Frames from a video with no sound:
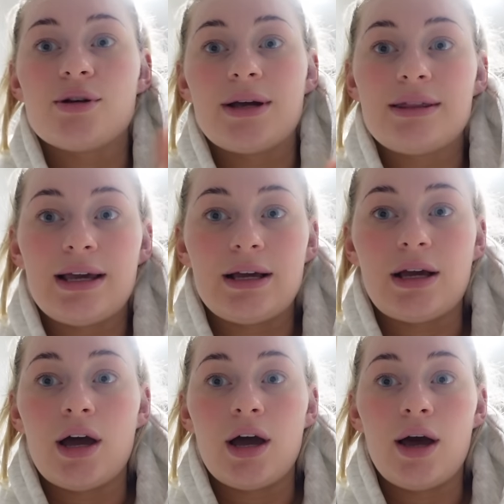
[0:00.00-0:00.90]
So I
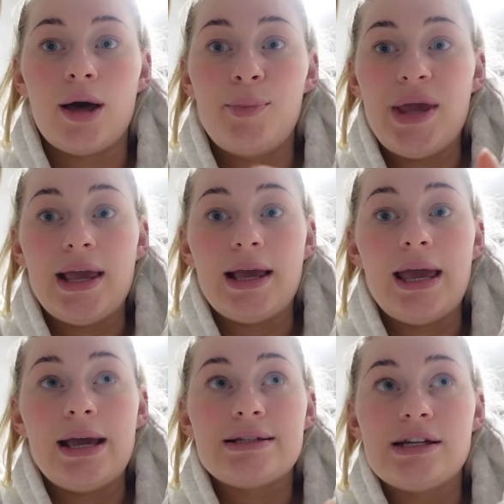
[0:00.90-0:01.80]
think being
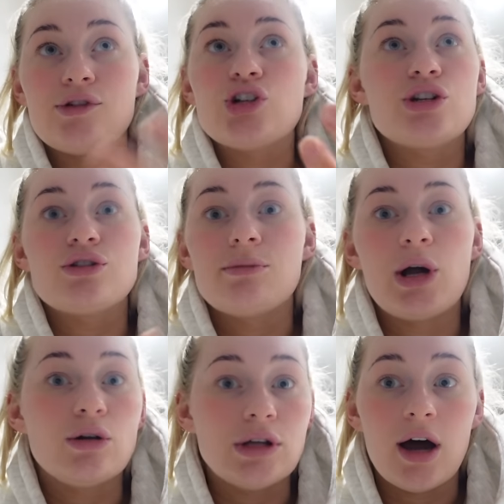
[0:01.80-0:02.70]
a steroid user my
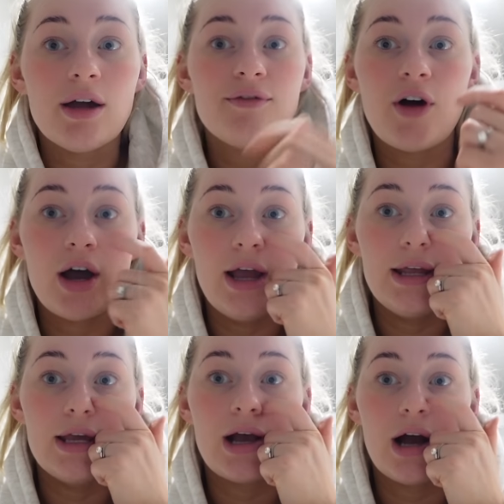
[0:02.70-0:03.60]
whole life,
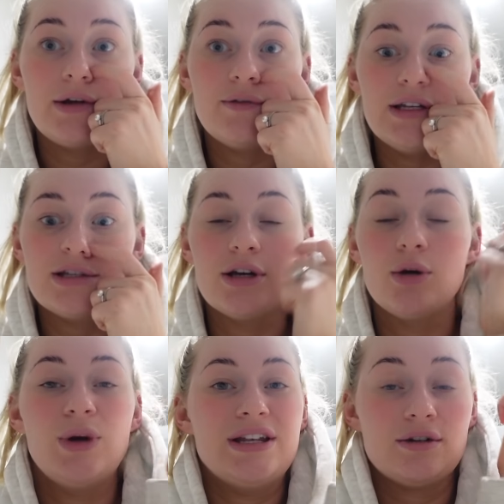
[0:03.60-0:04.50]
I kind of need
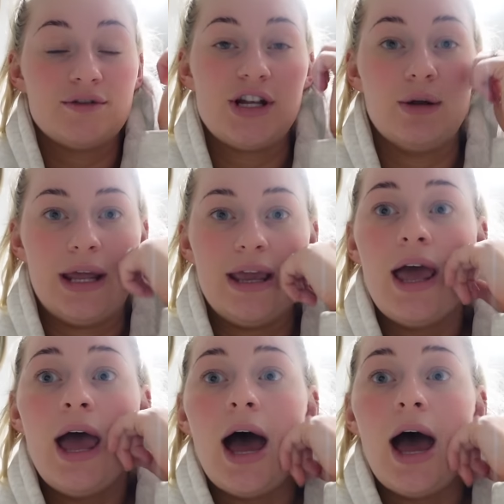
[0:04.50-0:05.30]
to wean off slowly.